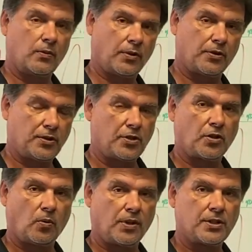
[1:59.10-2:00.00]
again with those
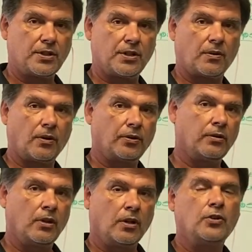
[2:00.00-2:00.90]
digital ones and zeros,
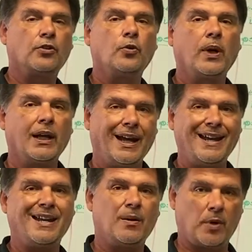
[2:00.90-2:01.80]
you're doing
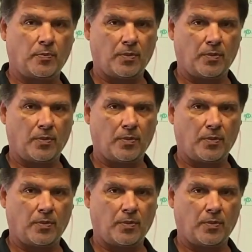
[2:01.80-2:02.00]
AM